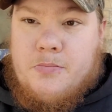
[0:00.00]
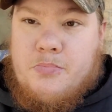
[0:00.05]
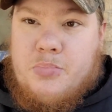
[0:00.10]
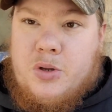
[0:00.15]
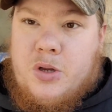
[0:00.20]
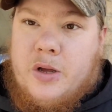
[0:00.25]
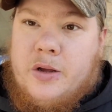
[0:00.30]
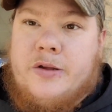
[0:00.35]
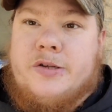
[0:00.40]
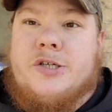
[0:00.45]

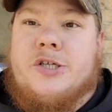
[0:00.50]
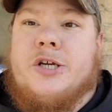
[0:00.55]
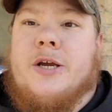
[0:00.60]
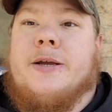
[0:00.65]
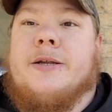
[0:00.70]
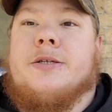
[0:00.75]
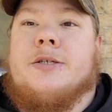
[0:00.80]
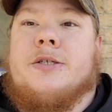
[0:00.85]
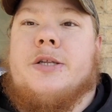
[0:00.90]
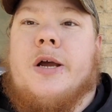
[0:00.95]
plus
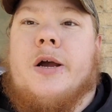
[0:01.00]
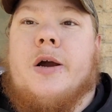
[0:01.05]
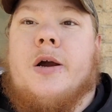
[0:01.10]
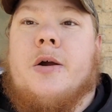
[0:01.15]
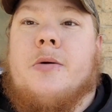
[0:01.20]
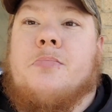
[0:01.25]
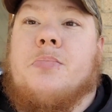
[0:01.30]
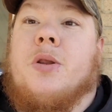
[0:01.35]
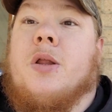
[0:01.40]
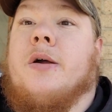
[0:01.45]
change the
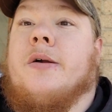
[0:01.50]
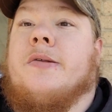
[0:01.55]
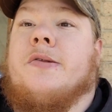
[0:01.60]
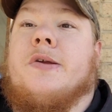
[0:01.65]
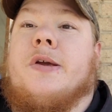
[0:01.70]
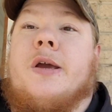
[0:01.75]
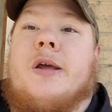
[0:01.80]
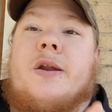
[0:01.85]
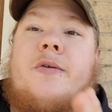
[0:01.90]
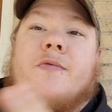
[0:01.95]
tire, plus
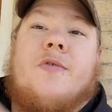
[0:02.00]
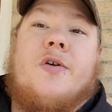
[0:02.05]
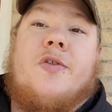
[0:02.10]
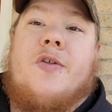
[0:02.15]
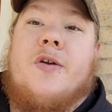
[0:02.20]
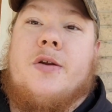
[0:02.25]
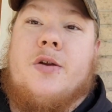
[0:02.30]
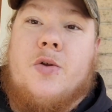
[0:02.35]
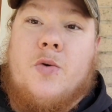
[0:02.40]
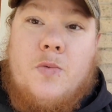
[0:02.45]
get
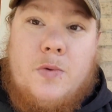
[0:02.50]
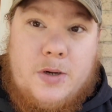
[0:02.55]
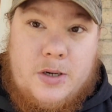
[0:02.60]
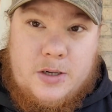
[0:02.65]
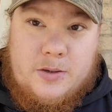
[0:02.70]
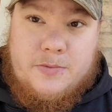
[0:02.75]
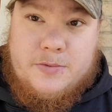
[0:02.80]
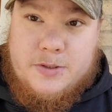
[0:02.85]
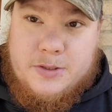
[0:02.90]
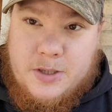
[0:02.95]
everything to where
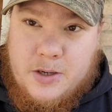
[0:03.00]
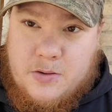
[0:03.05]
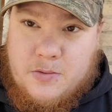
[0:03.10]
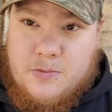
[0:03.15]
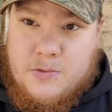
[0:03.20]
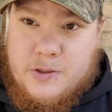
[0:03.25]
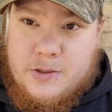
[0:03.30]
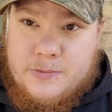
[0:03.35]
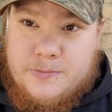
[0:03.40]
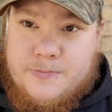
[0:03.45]
I was
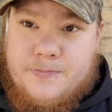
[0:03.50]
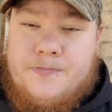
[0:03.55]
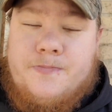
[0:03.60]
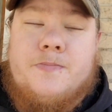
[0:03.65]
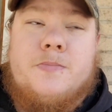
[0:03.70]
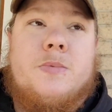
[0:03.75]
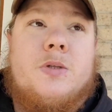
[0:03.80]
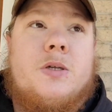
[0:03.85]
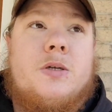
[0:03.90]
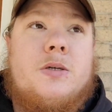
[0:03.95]
going,
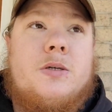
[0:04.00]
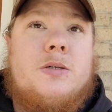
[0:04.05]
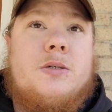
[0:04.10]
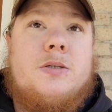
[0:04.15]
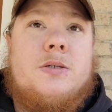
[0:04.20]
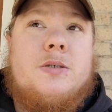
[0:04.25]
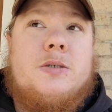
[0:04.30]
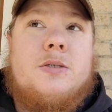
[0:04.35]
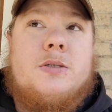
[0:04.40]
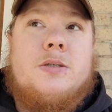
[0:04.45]

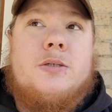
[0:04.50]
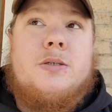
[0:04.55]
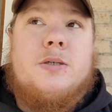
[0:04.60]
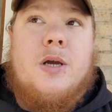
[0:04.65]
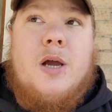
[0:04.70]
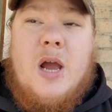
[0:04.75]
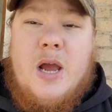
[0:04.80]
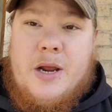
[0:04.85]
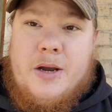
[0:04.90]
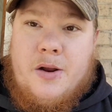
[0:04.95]

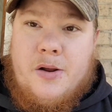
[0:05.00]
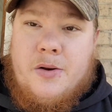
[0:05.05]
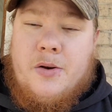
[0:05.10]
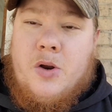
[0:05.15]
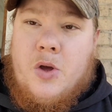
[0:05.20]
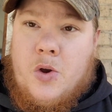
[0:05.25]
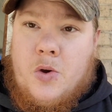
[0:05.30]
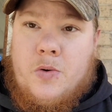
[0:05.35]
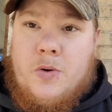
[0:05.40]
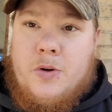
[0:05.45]
and
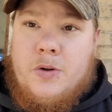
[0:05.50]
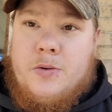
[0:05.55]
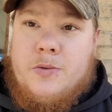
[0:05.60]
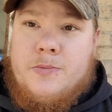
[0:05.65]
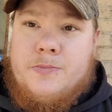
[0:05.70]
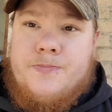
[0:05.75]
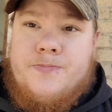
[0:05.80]
unload,